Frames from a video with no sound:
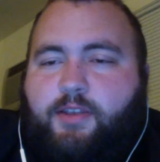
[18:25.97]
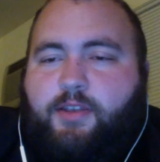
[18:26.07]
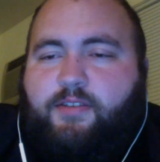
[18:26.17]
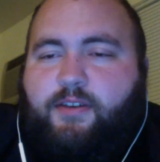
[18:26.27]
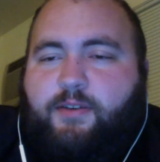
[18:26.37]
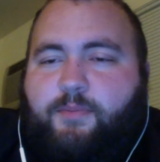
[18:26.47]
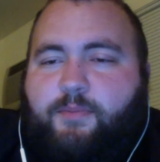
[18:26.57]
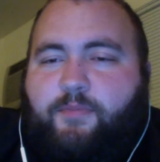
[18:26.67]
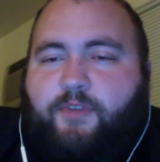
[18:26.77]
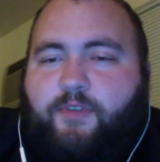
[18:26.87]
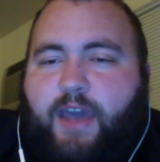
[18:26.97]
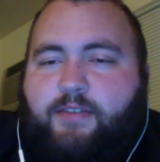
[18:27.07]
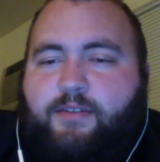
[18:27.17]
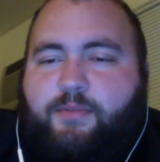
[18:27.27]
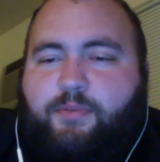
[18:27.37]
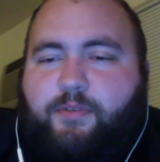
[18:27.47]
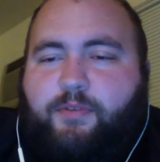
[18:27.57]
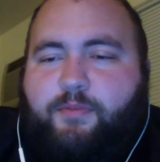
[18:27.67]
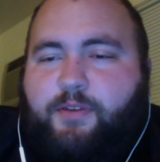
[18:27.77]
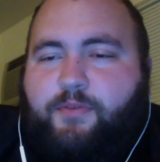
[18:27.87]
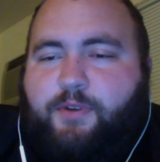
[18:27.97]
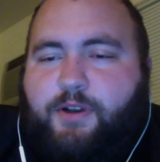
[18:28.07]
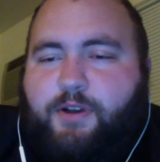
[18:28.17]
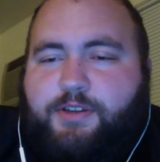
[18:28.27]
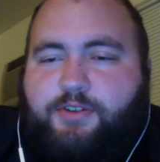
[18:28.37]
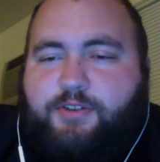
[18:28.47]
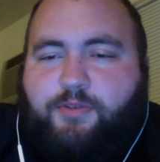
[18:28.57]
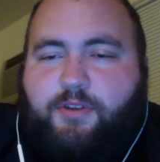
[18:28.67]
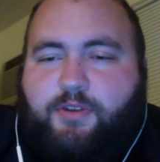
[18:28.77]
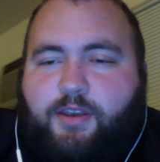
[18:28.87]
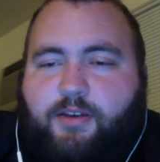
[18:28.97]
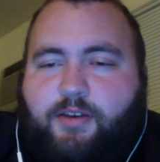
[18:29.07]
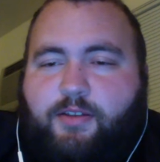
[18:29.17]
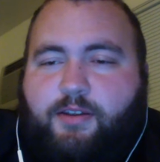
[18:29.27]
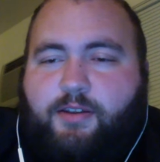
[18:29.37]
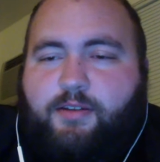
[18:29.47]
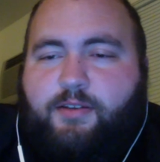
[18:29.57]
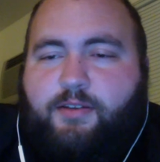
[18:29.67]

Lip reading: It's a vast improvement of watching Jordan Hill and